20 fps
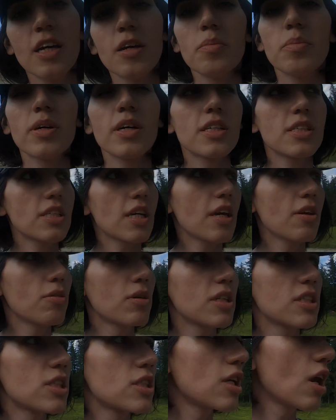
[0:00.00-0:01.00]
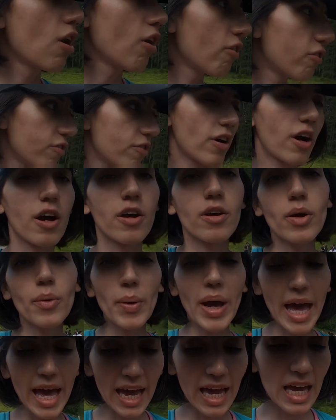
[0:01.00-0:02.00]
but it was so far
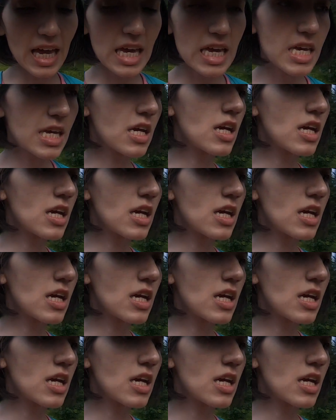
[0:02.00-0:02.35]
away.